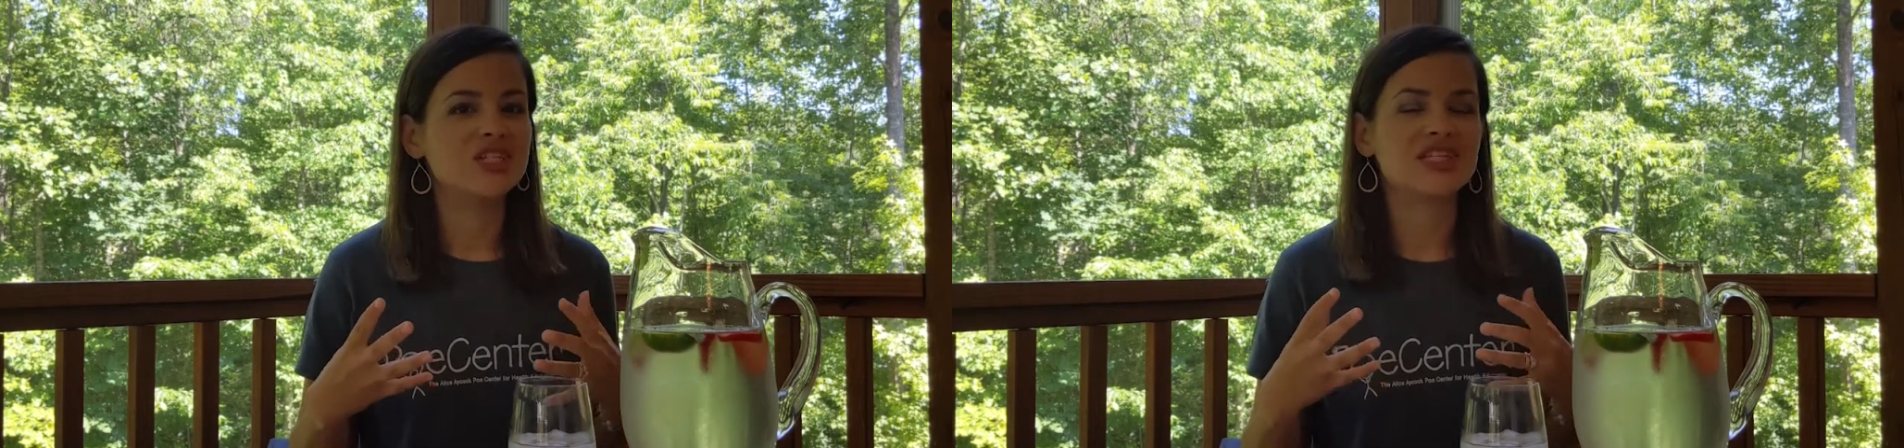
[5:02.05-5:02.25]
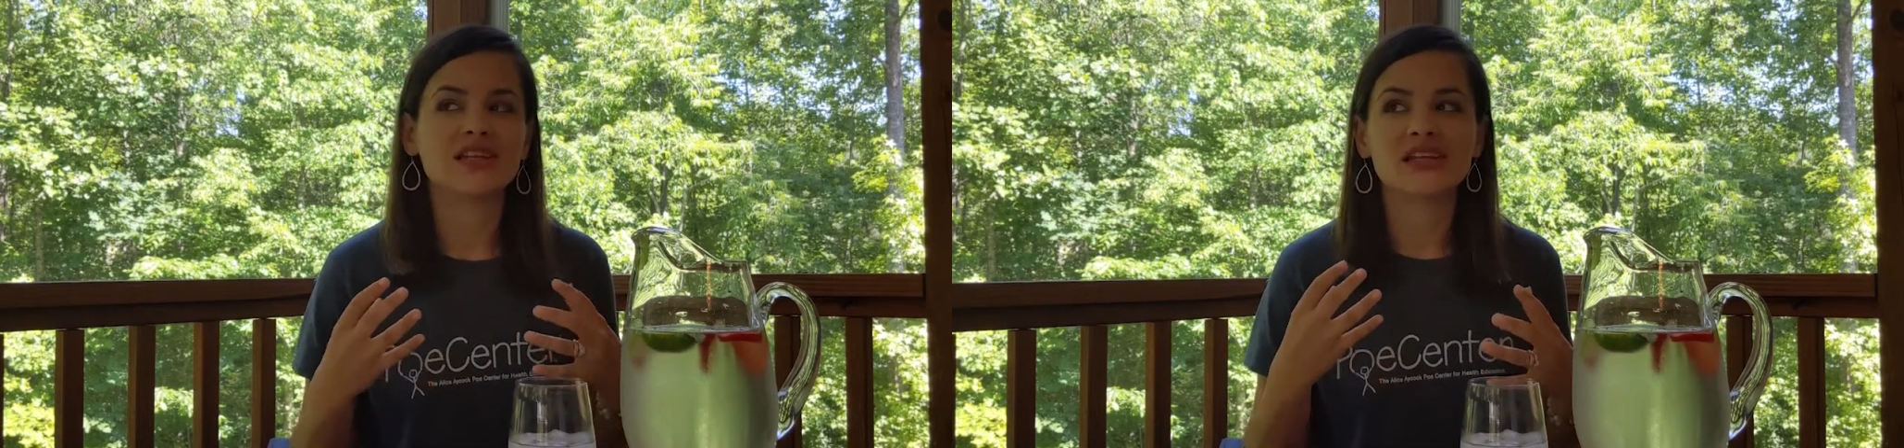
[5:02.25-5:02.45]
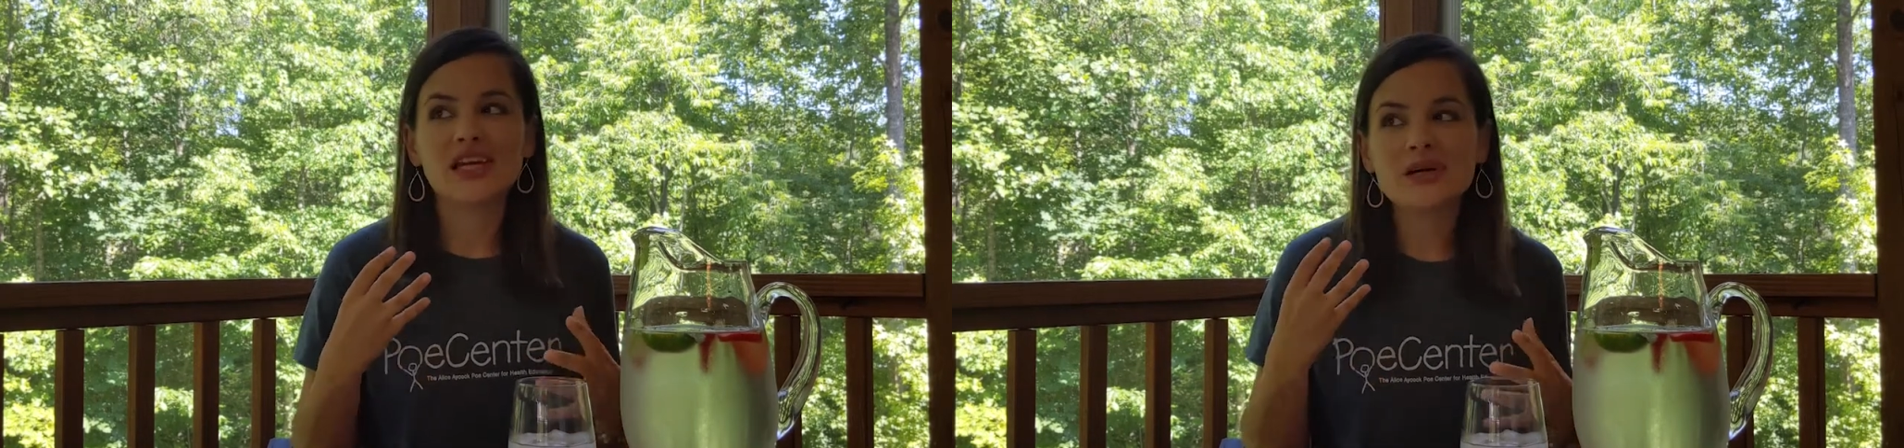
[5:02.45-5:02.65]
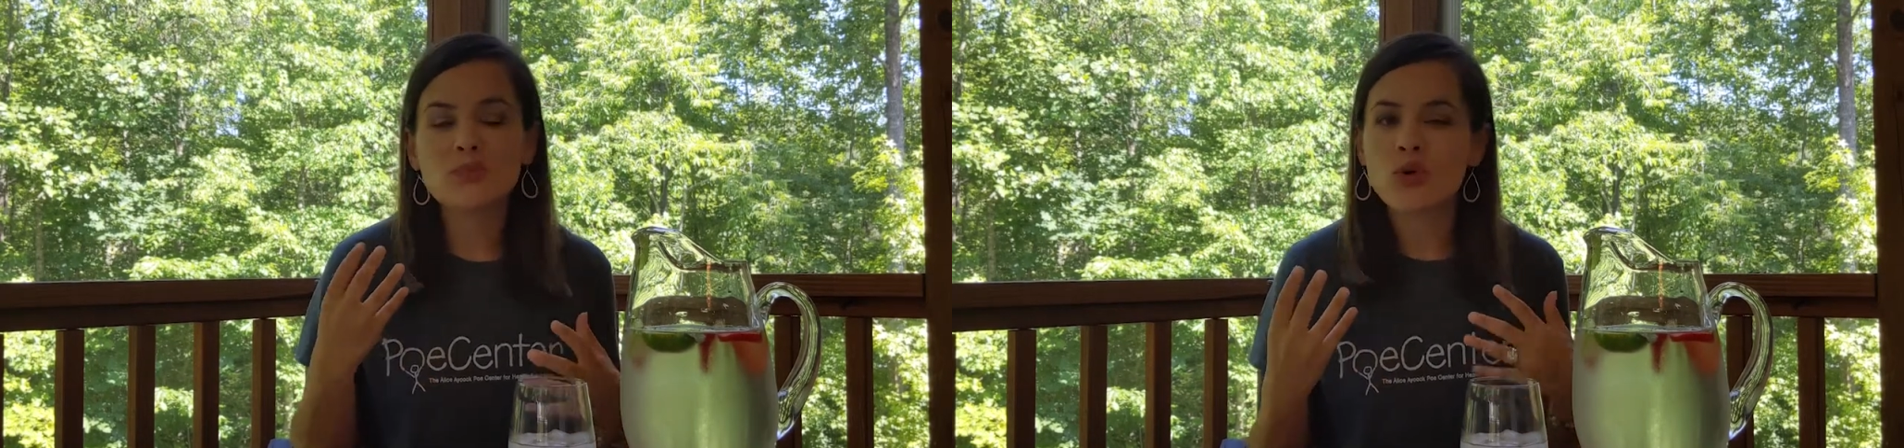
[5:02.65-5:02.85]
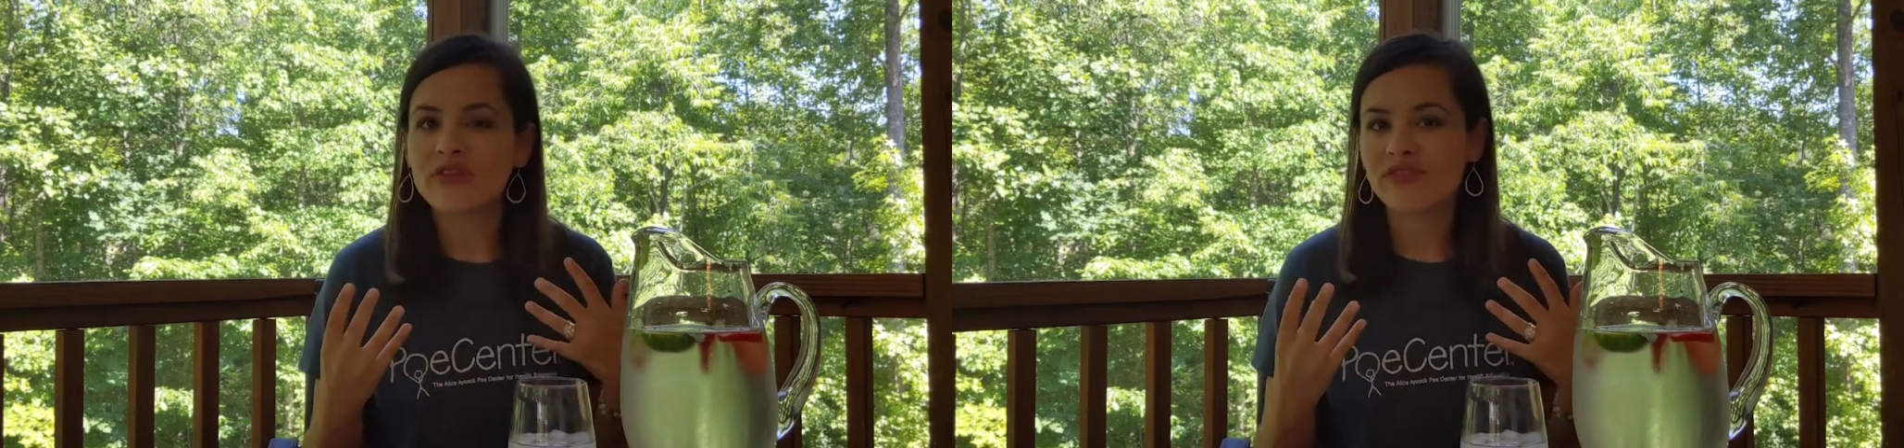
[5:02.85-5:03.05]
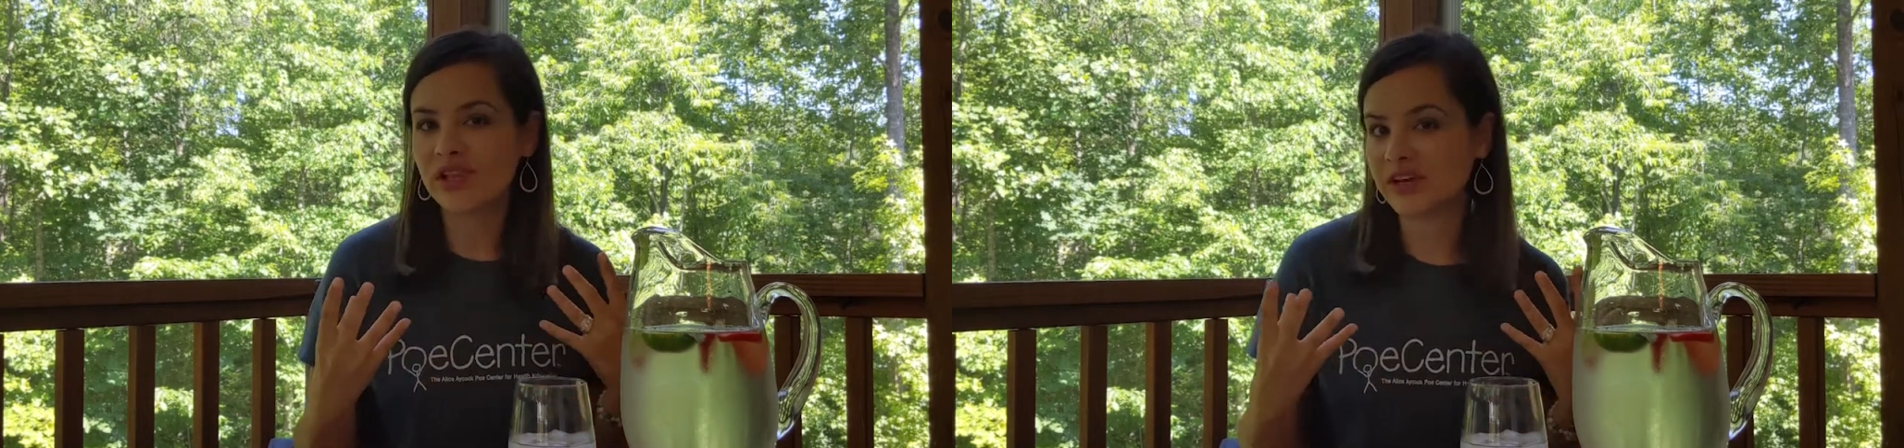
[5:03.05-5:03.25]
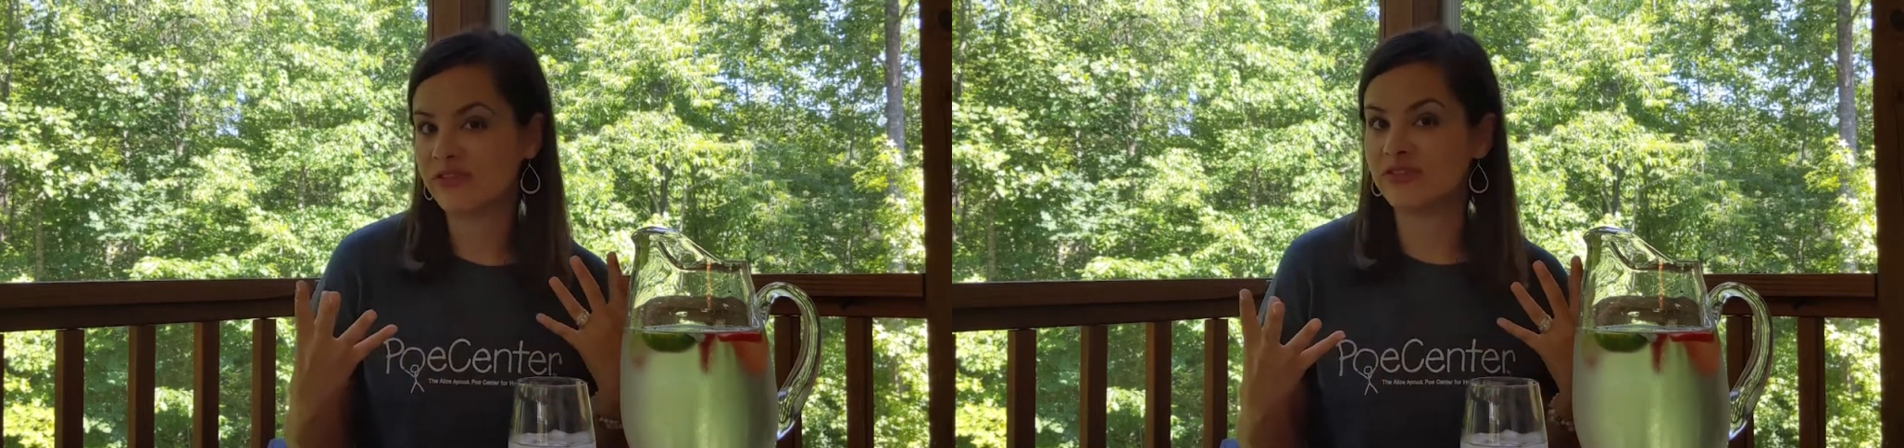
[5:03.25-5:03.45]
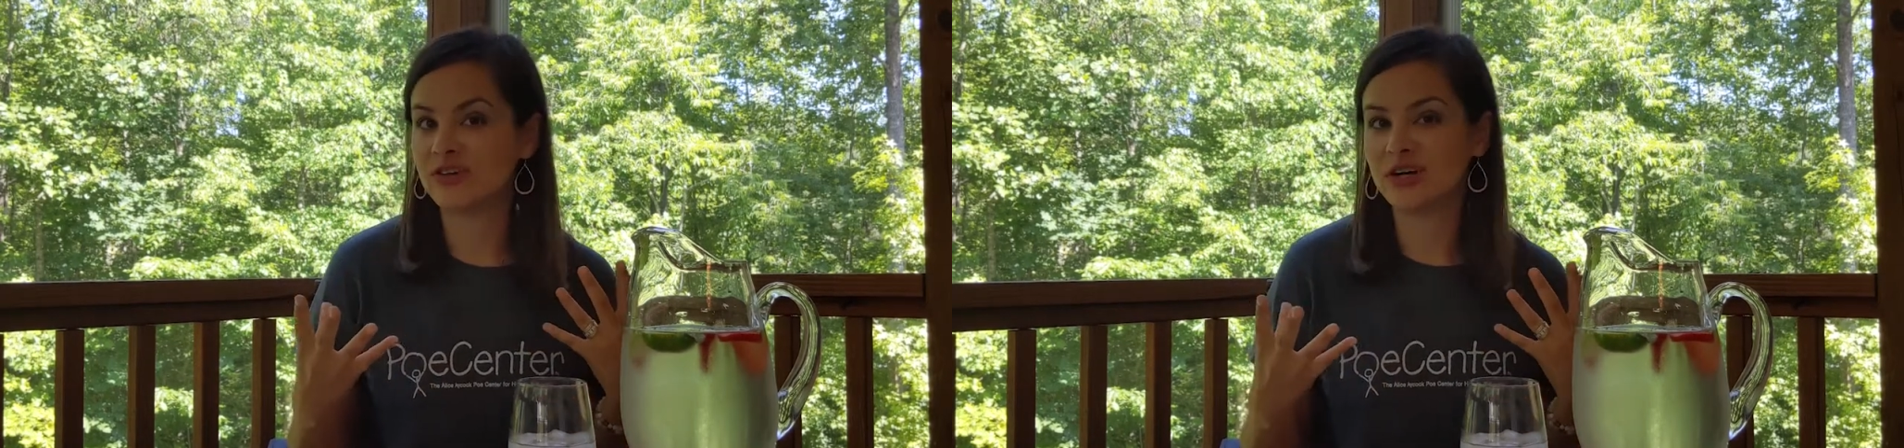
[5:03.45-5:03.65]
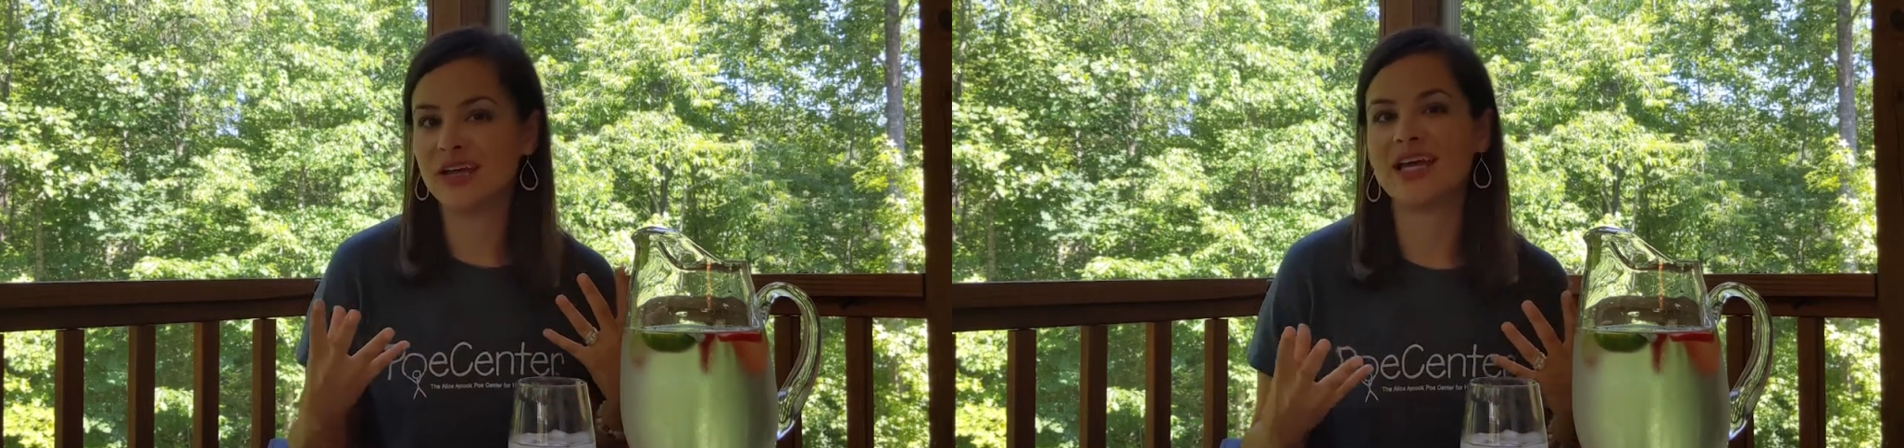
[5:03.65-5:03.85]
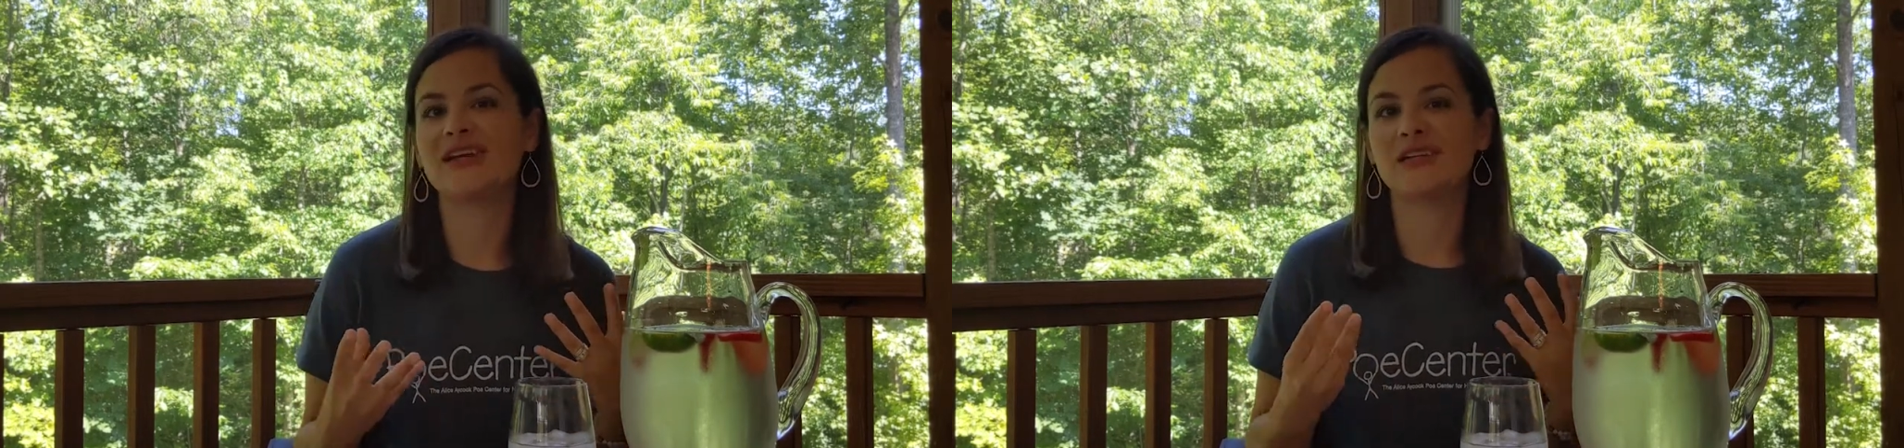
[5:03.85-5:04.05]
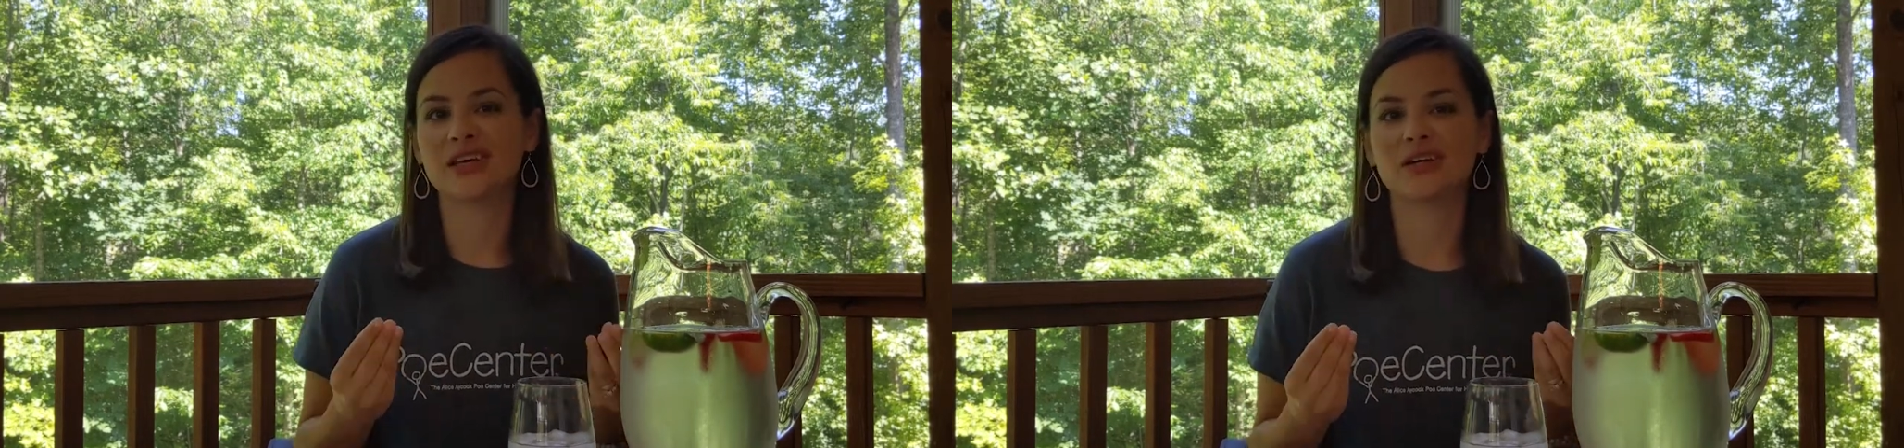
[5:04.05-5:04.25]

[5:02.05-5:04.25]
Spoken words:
just a little more flavorful and a